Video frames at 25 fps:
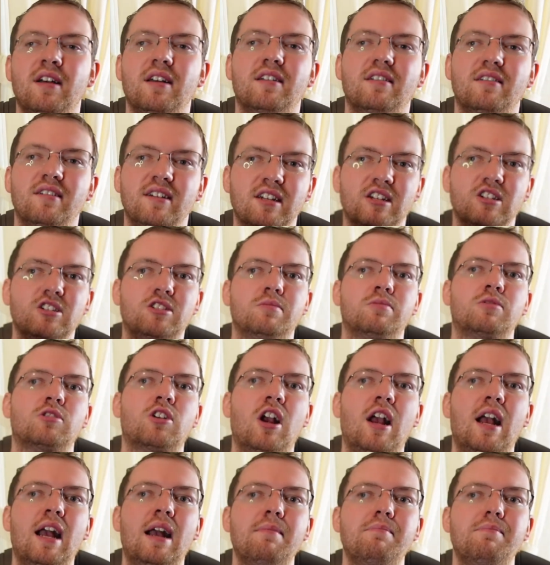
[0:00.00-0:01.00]
Click the
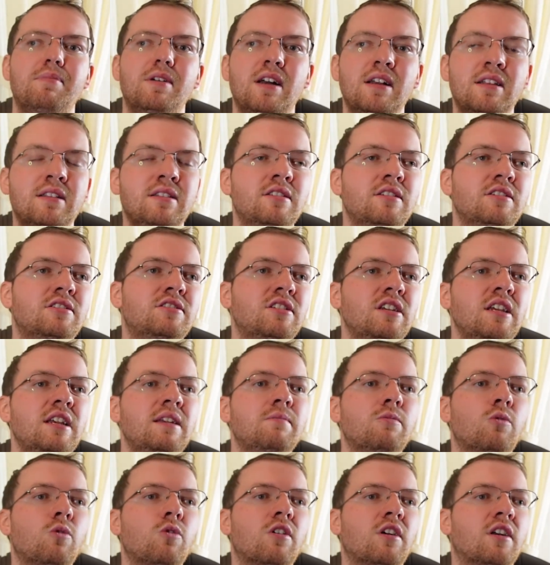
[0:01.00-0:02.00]
subscribe button to see
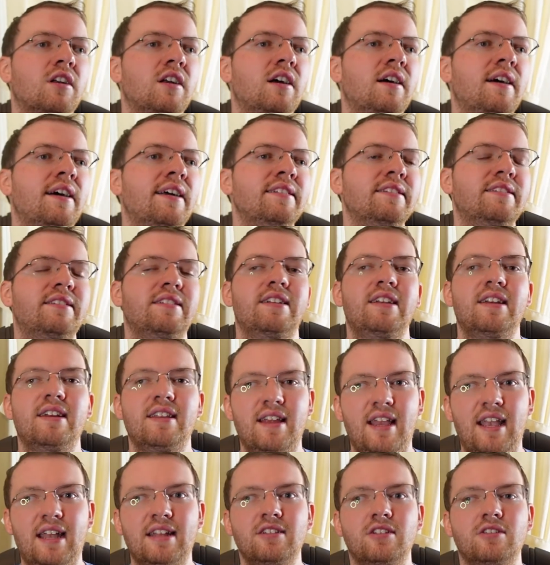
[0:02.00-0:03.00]
more content
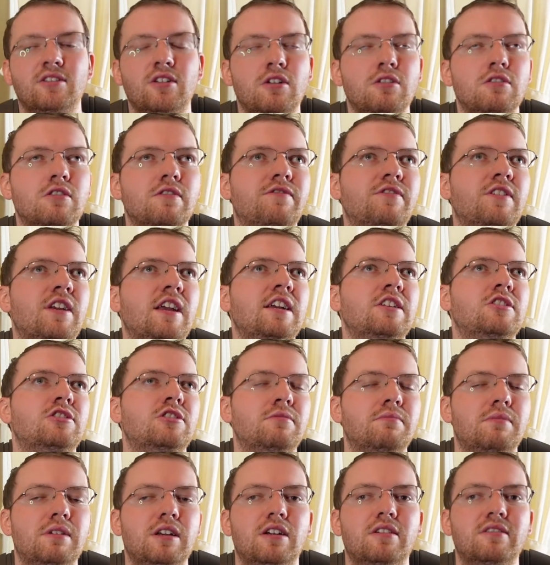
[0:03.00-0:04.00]
and the
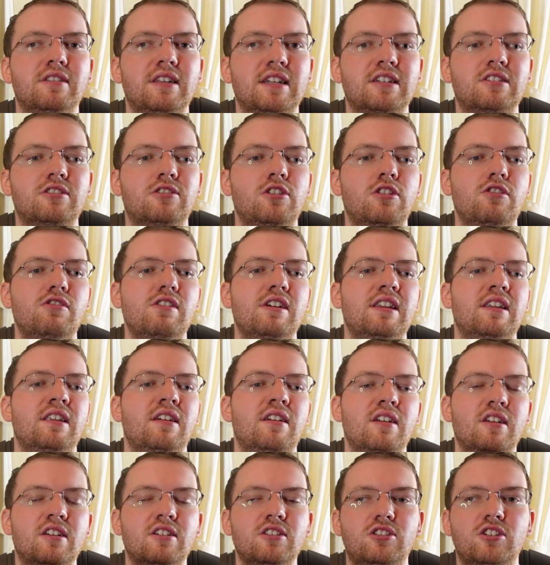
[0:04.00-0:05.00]
notification bell next to it
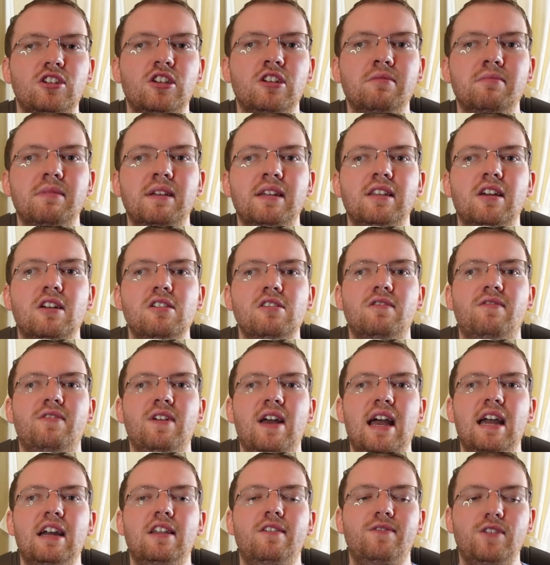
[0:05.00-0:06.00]
so you can be
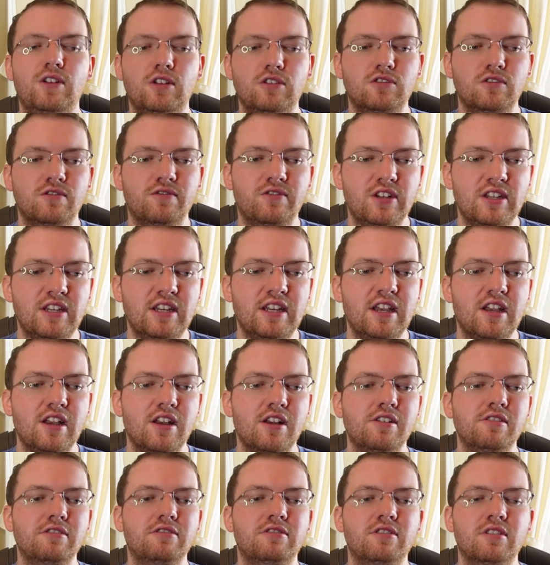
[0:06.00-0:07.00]
notified of future
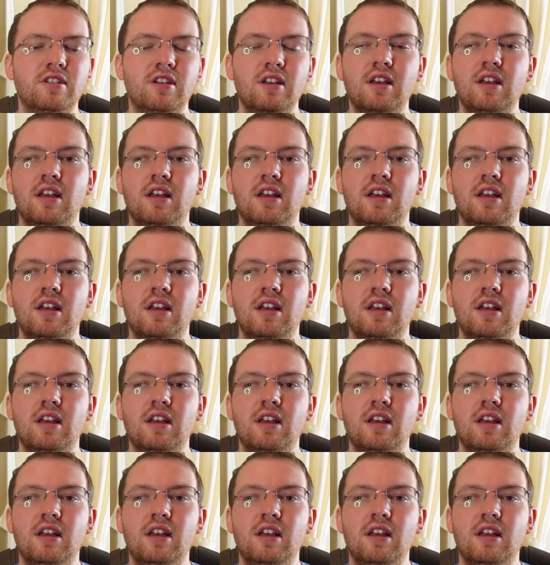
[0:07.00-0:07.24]
videos.